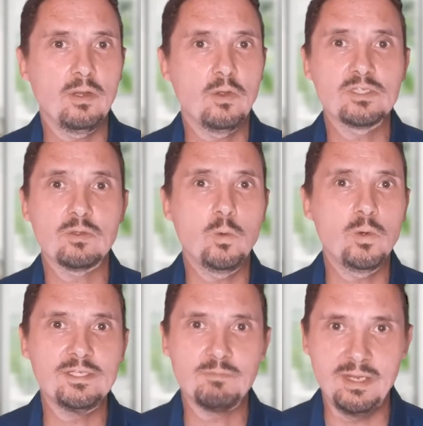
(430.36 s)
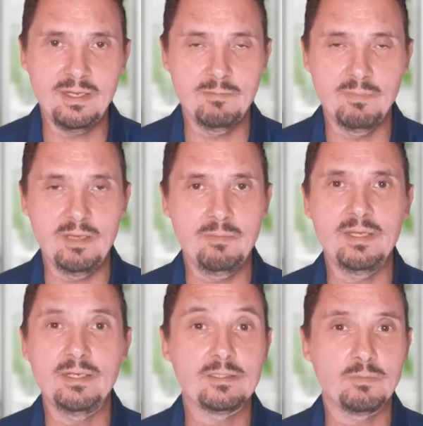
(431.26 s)
lost all his money
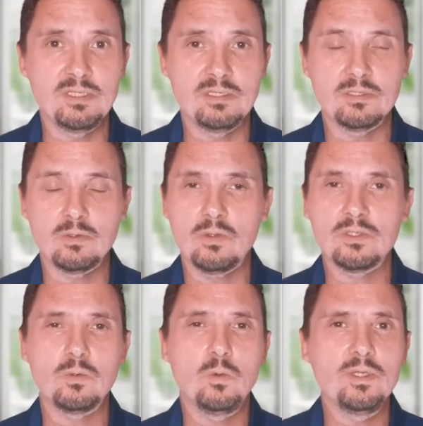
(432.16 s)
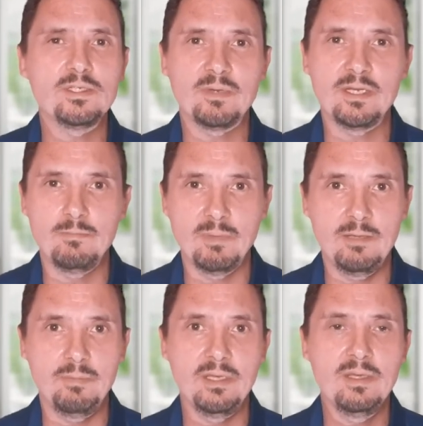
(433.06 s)
maybe in his business, or lost all his money
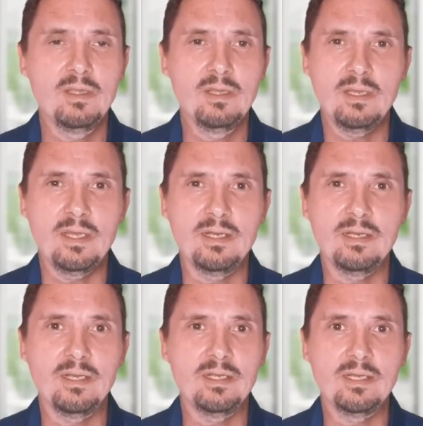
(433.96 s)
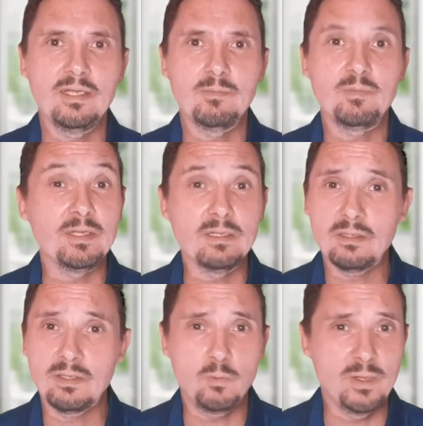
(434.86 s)
maybe in a
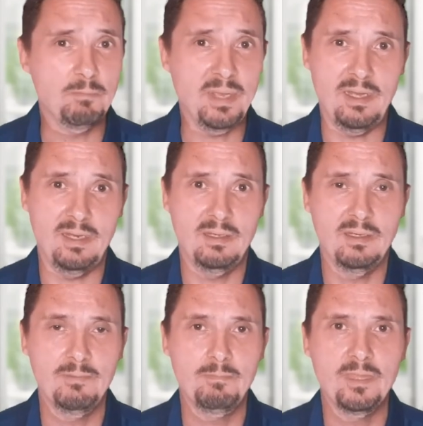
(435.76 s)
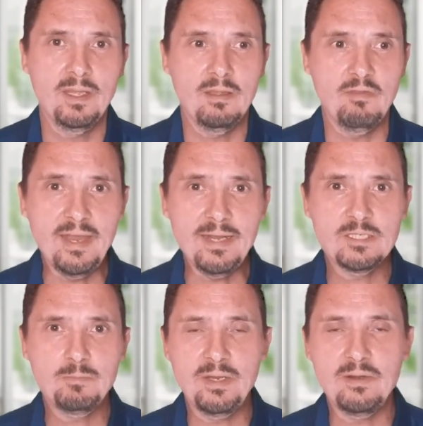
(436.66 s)
deal that went bad. That
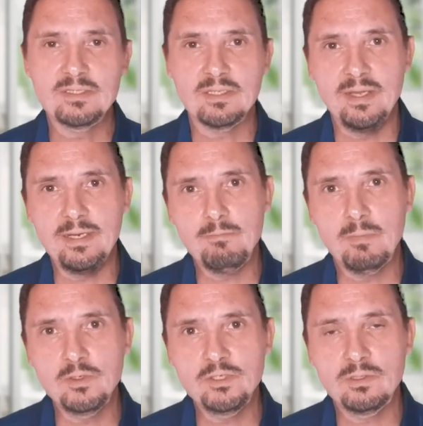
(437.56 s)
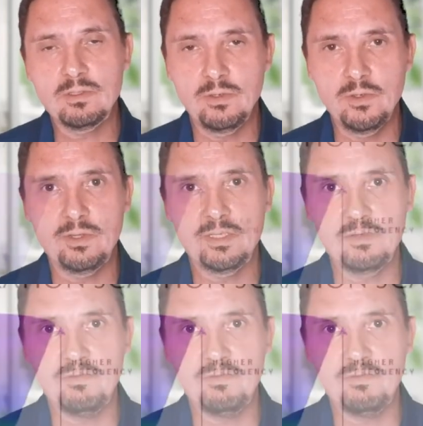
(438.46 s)
experience and that emotional hurt that you